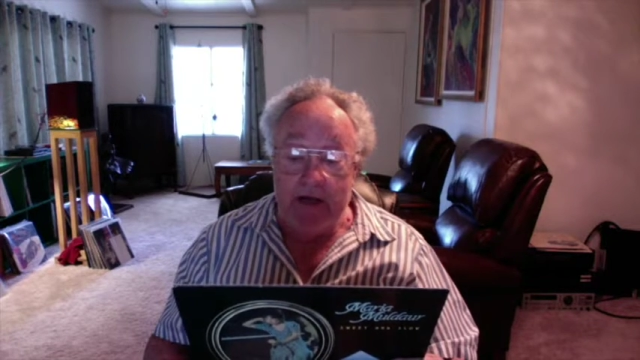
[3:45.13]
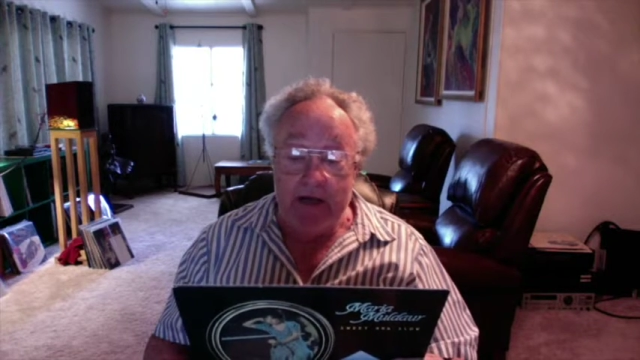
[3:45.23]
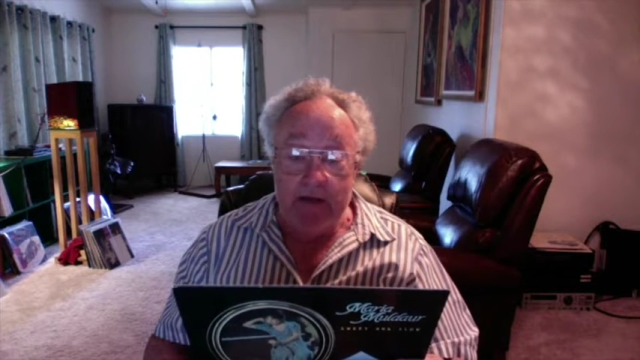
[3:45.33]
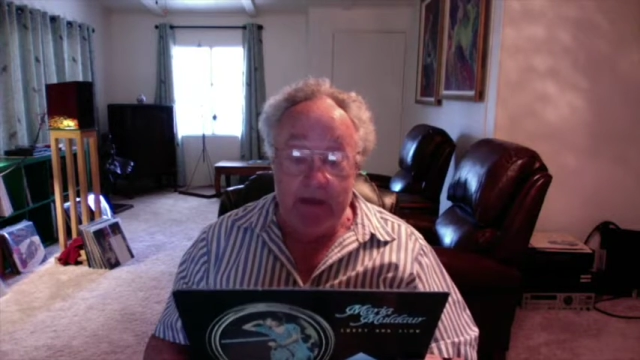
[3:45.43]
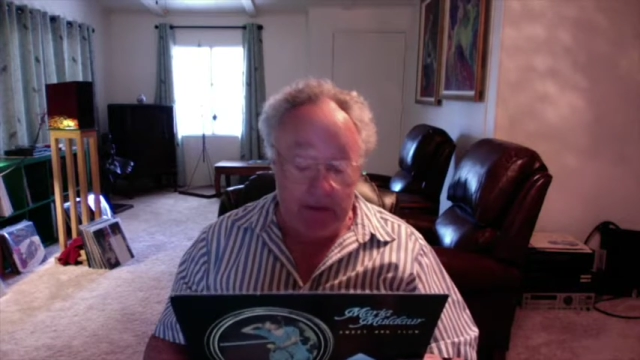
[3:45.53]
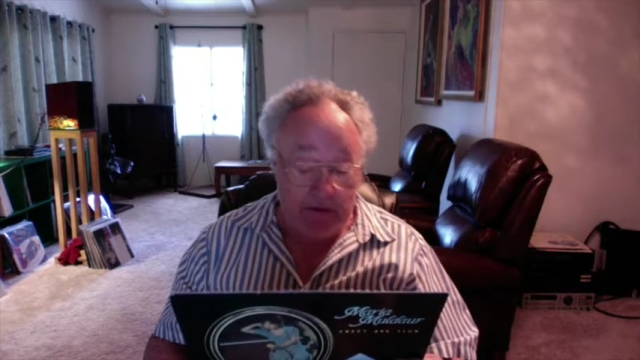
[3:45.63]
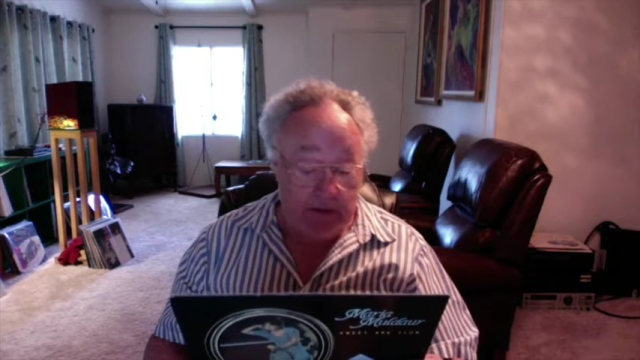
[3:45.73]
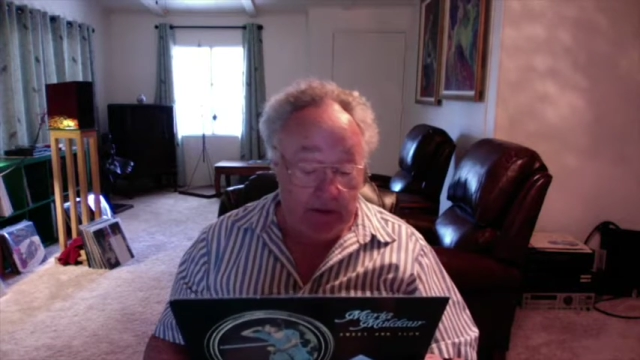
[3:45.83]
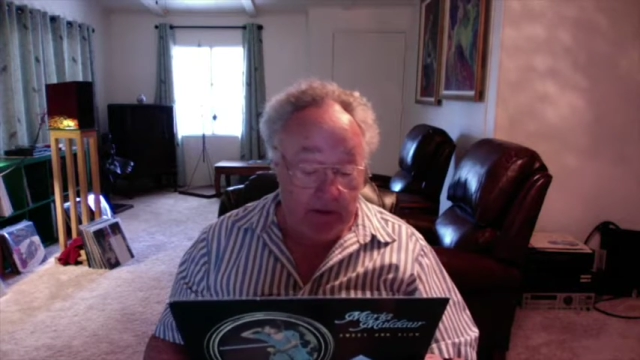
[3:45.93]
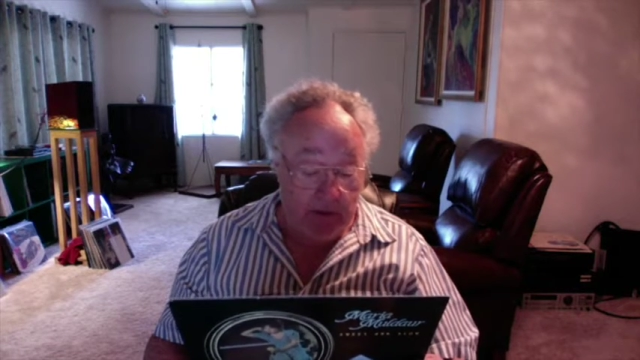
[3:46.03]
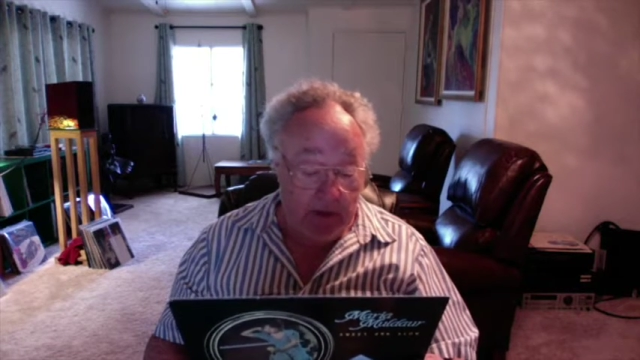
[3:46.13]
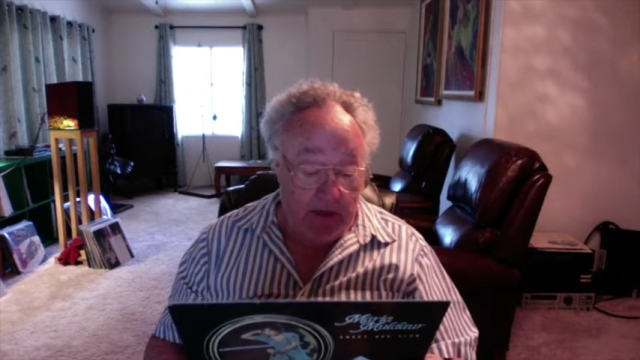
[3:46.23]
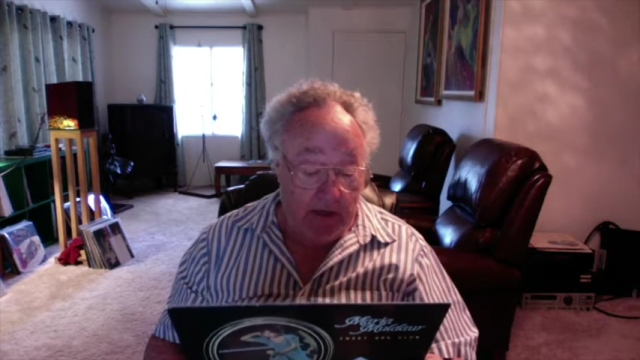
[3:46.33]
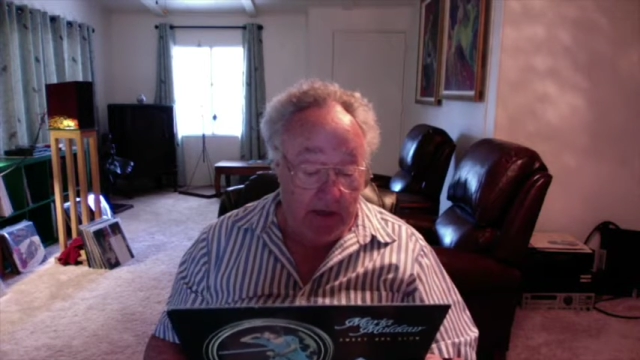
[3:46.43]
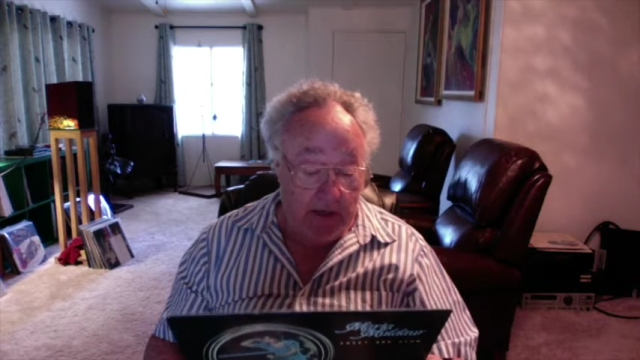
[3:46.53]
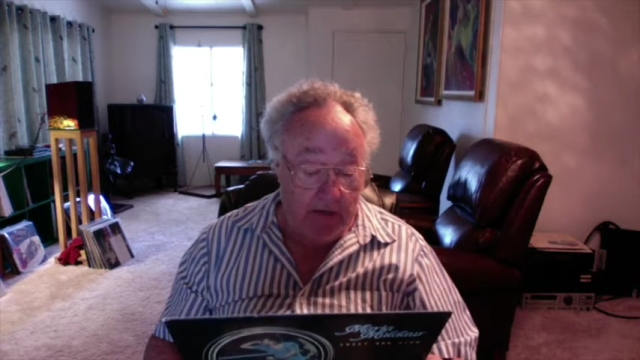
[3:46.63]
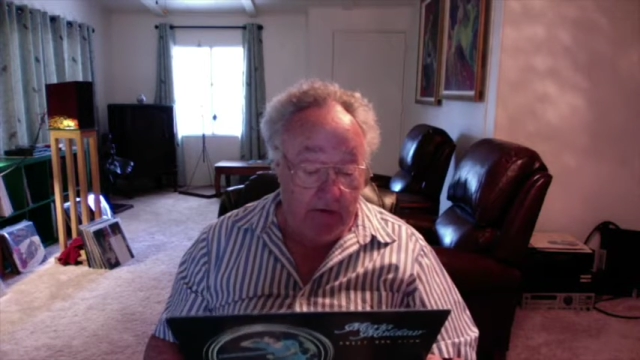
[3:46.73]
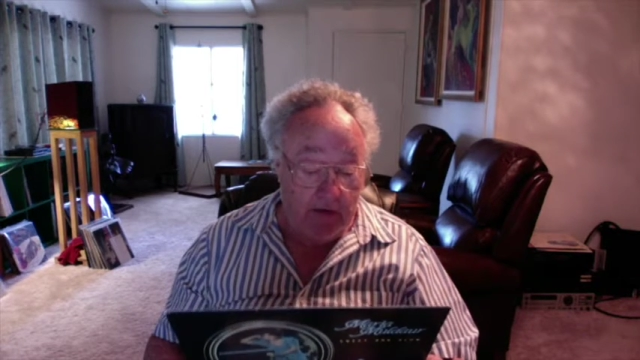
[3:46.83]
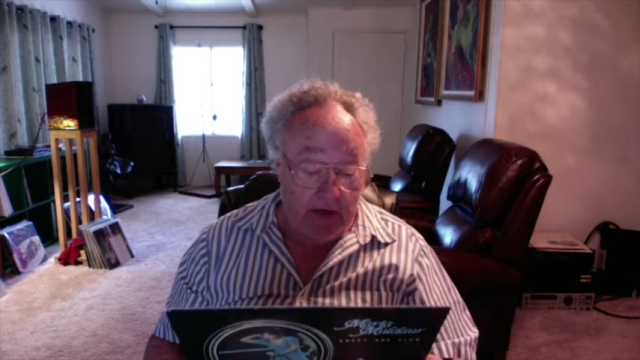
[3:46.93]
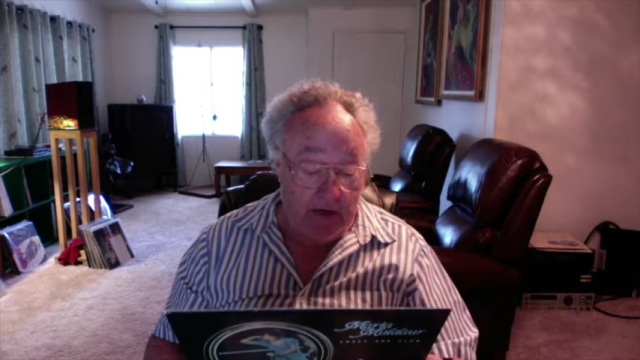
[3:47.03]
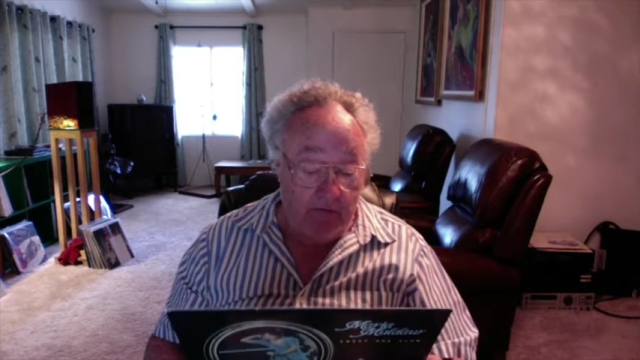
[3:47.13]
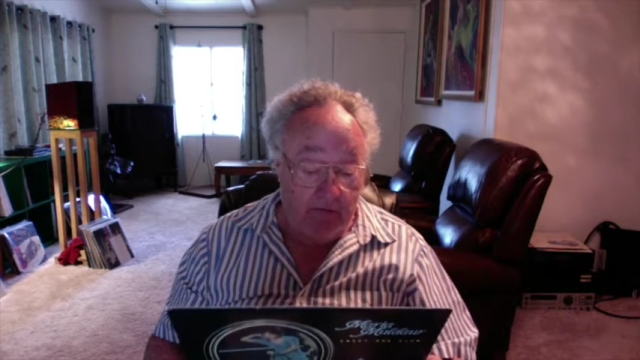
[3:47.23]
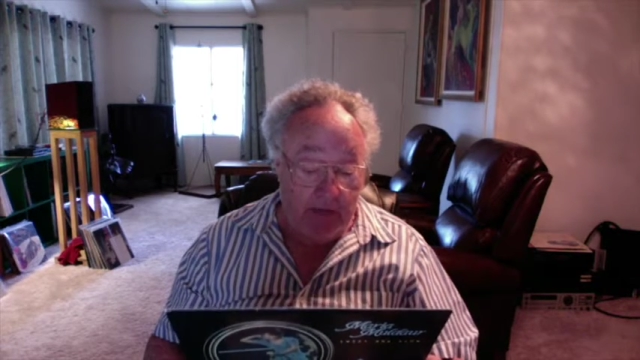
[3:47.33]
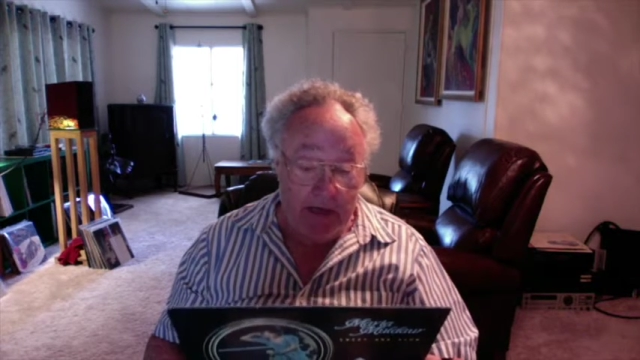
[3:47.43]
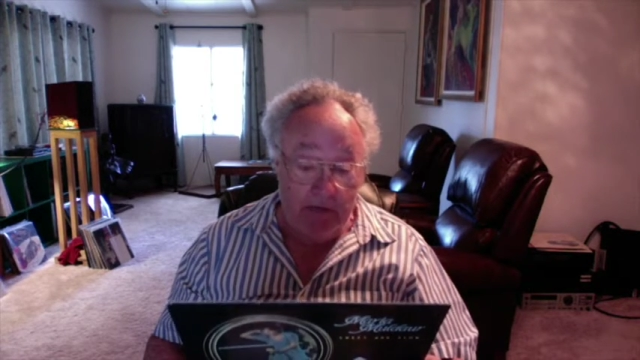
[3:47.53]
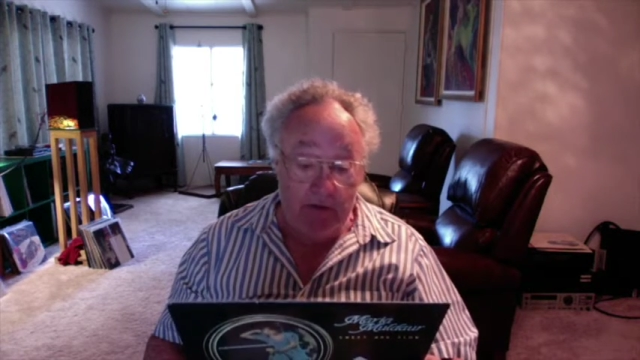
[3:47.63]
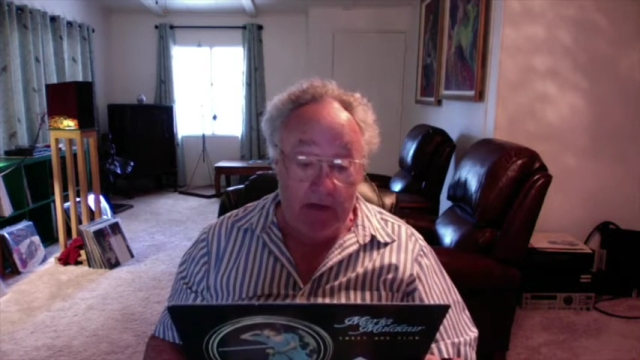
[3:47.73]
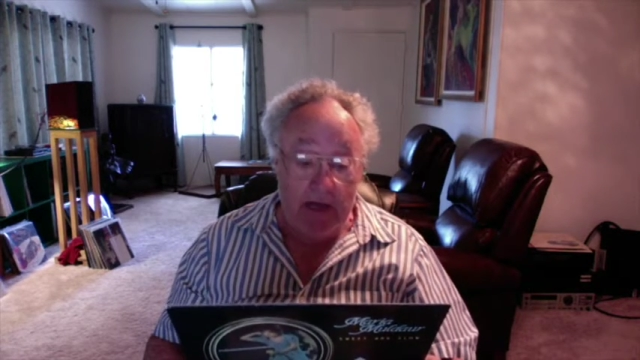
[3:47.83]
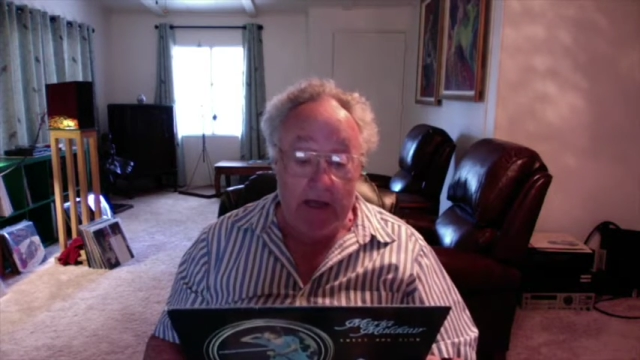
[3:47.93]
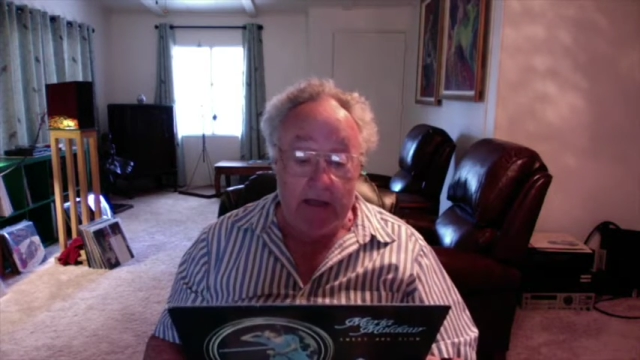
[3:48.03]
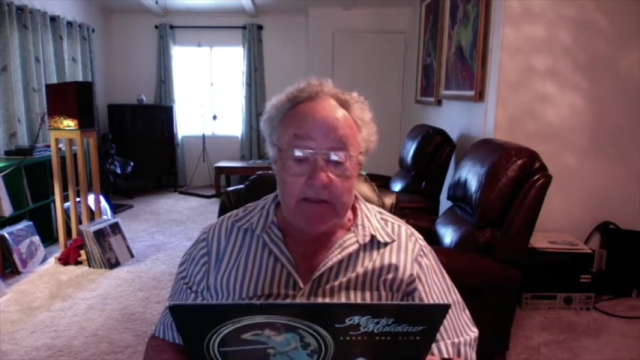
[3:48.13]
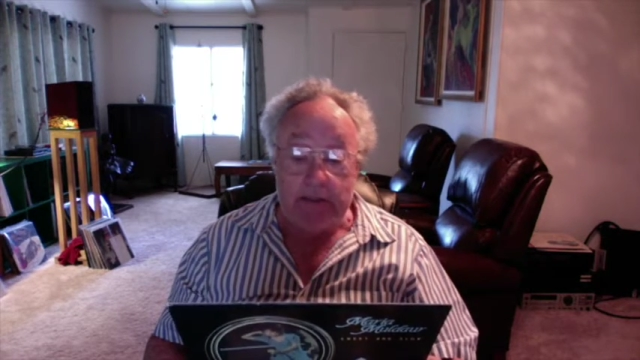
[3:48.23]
and I think there's something on here that everybody would like.